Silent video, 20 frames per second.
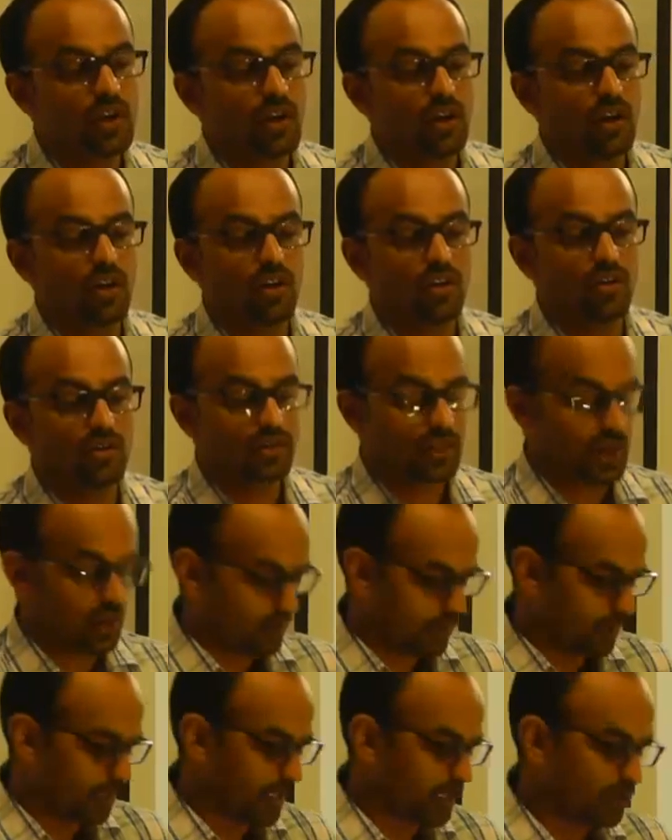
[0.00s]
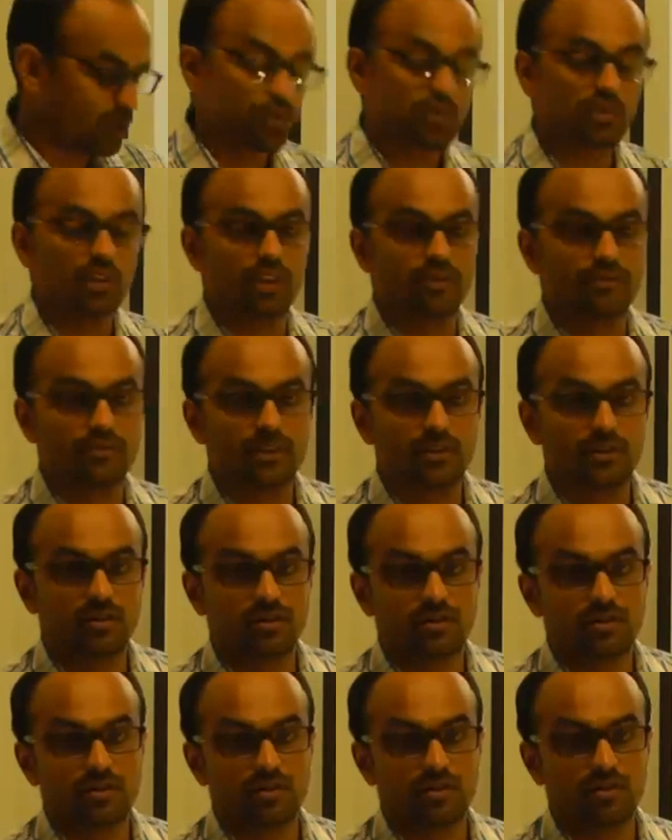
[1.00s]
That would be to start with
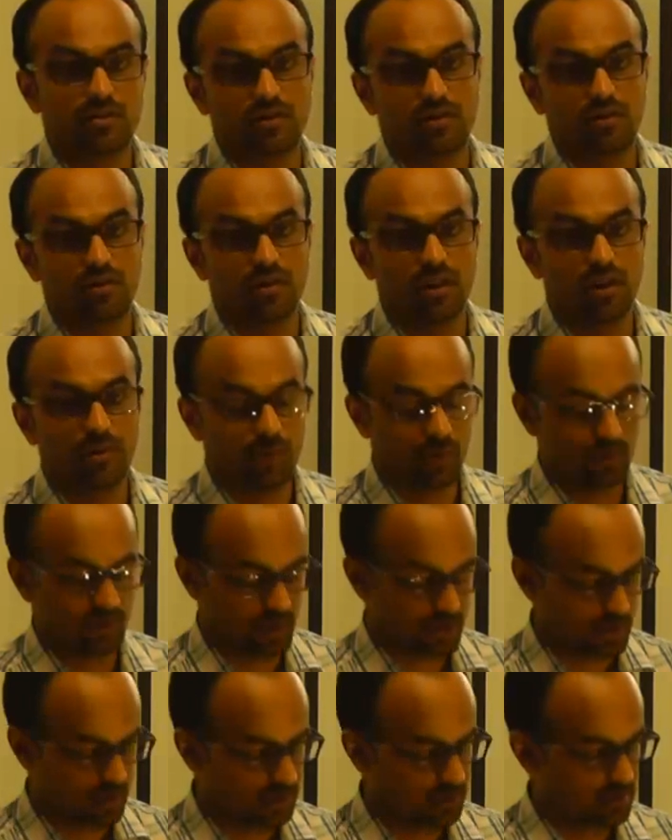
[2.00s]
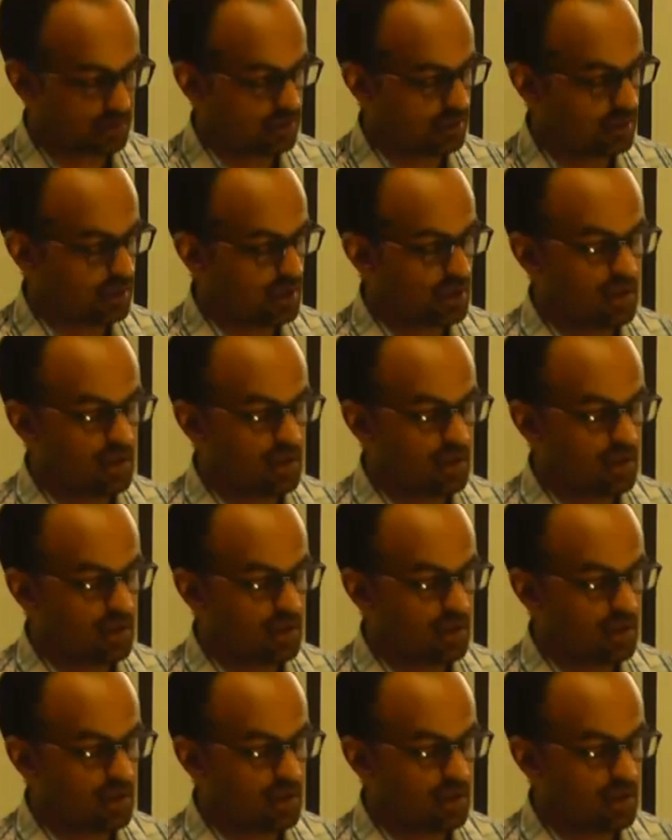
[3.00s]
about letters.